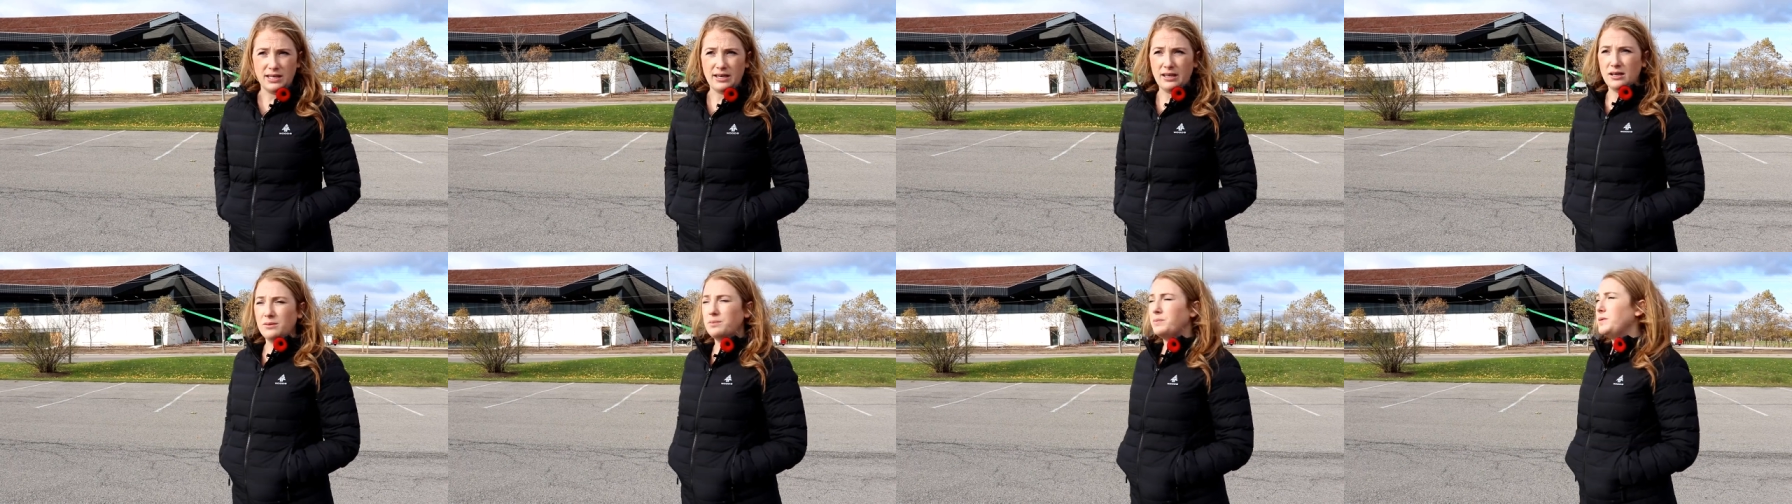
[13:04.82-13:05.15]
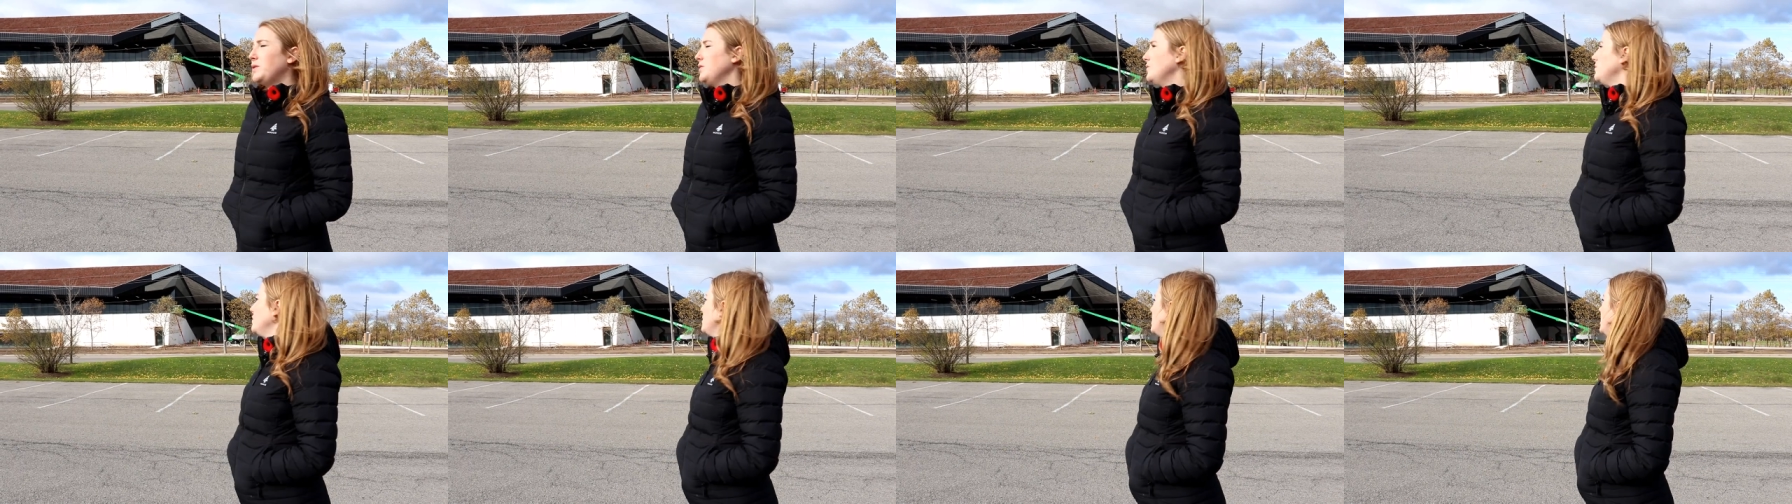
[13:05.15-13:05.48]
help
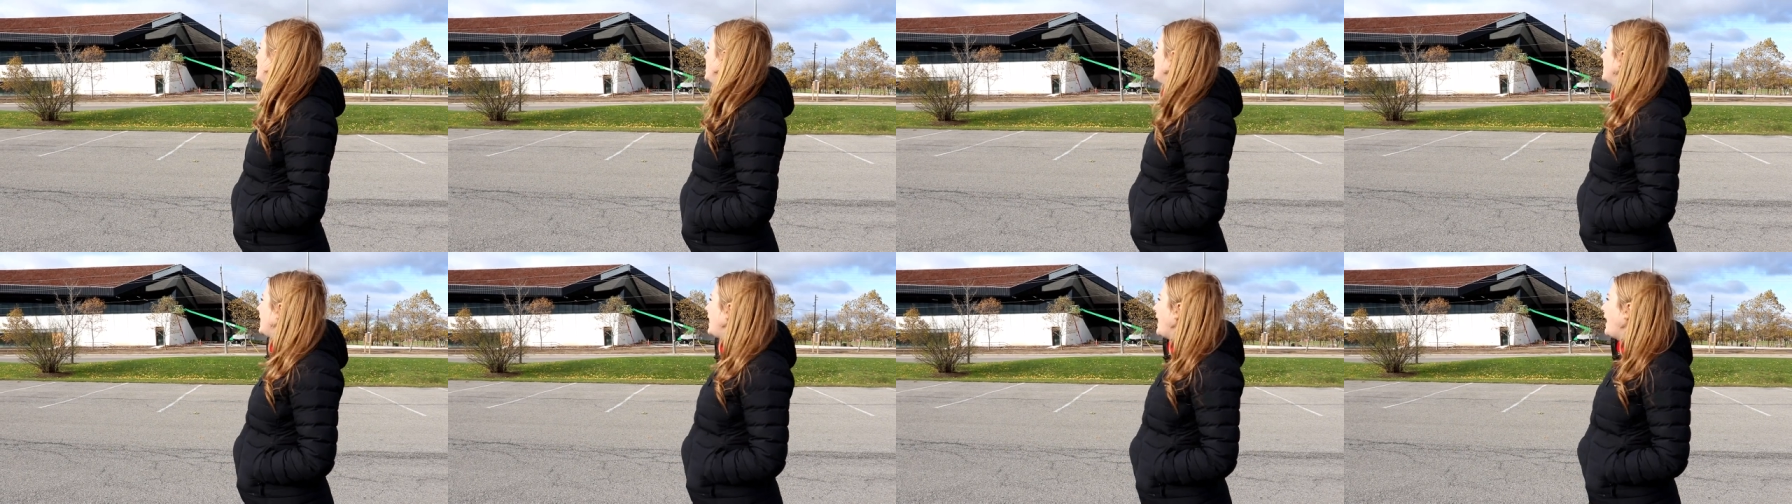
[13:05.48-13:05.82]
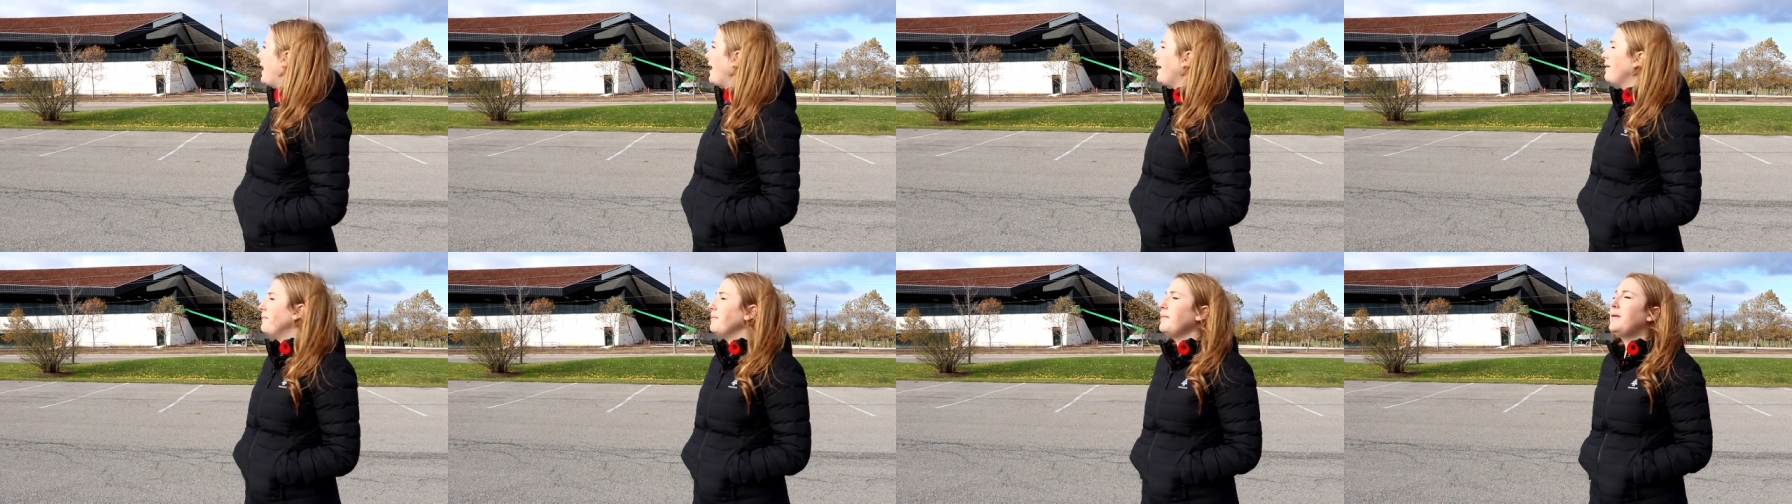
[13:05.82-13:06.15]
you.
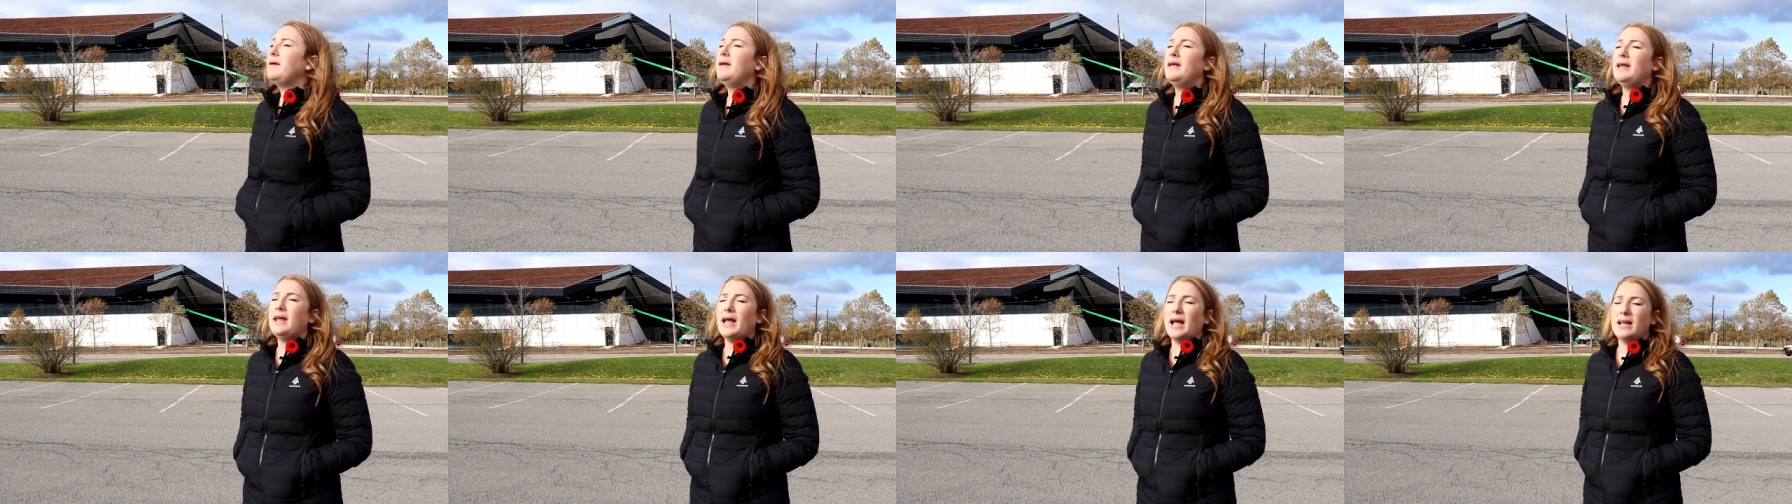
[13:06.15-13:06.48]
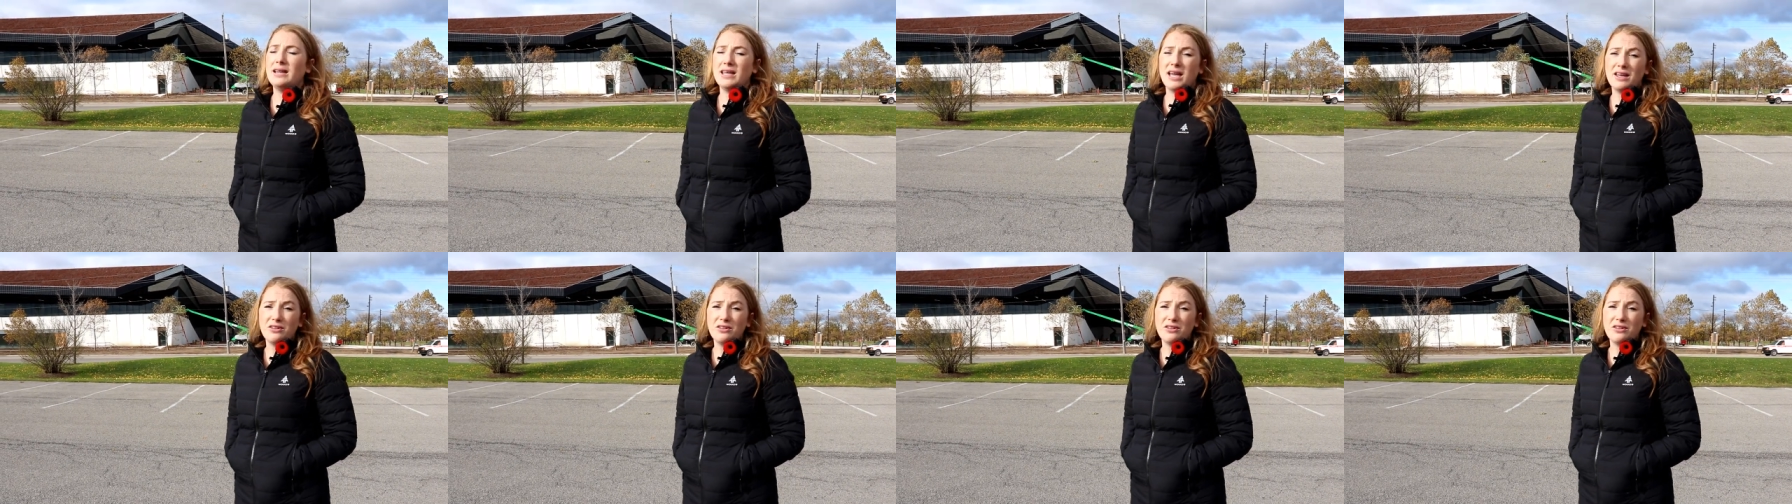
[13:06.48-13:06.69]
Um, and